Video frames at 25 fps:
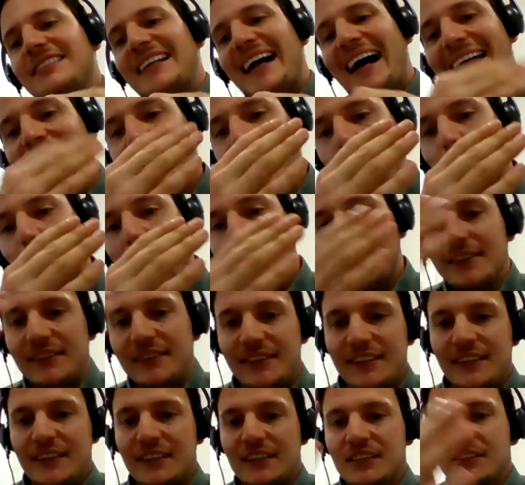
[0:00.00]
high
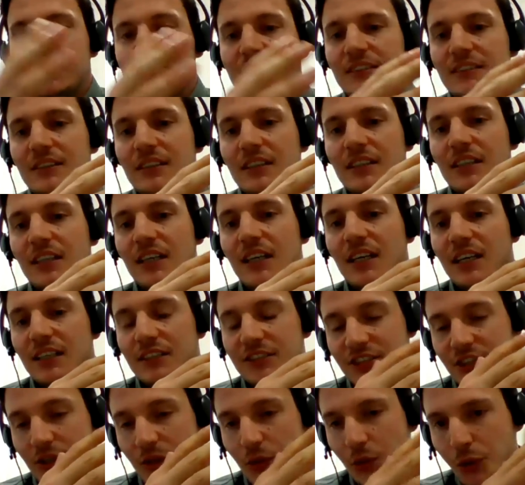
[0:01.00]
quality
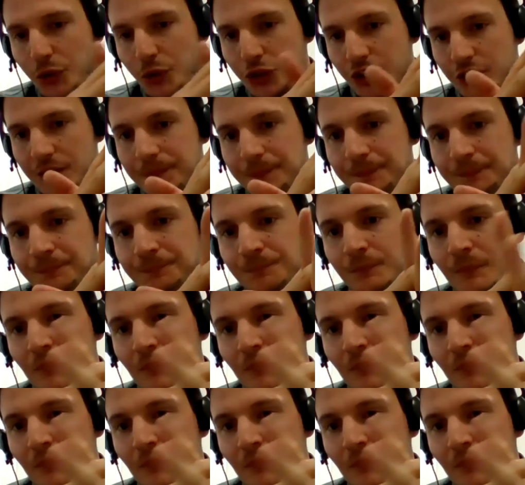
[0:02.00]
solution.